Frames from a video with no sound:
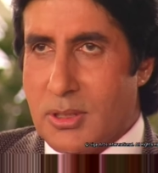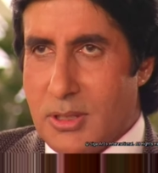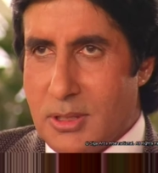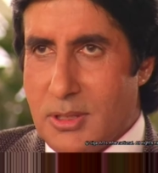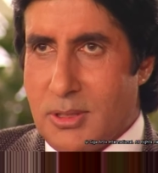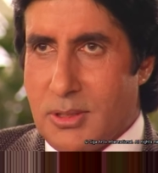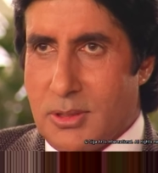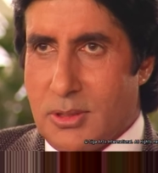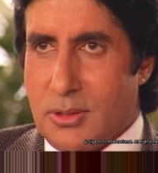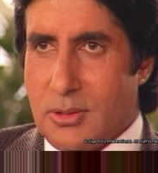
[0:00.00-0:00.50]

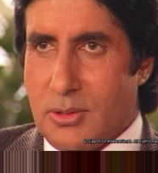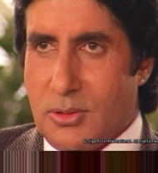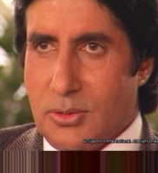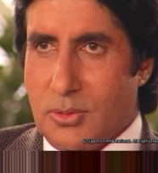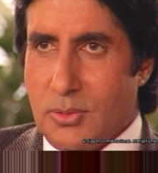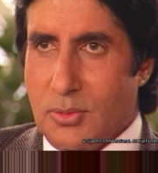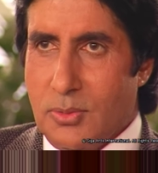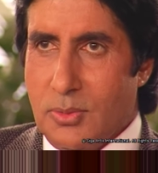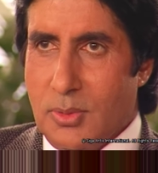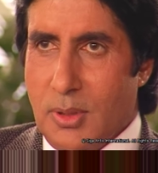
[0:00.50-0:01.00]
decision
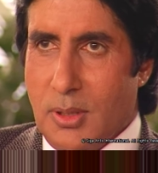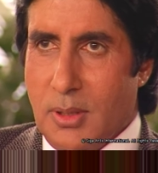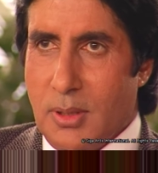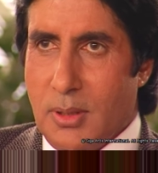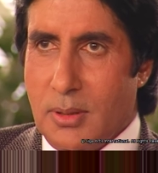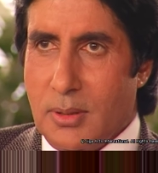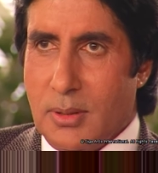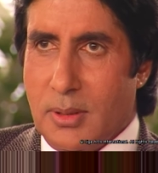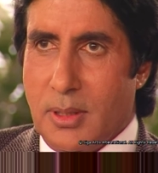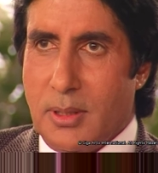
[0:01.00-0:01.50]
to uh,
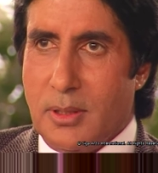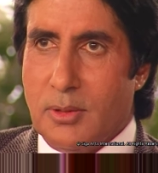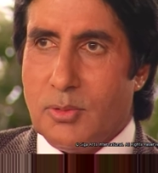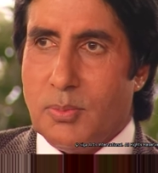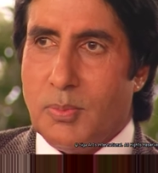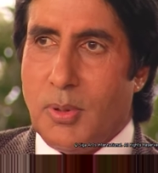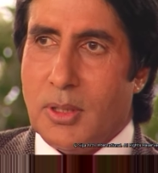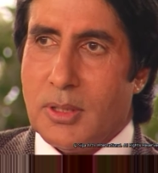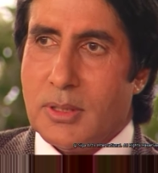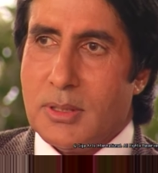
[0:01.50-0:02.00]
mm. get into
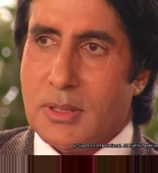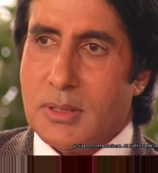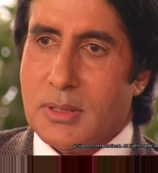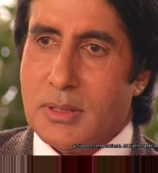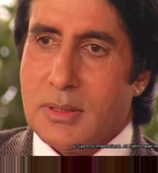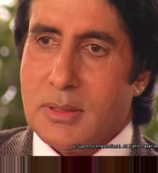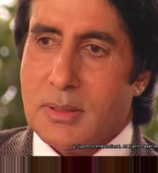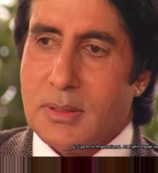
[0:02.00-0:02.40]
politics.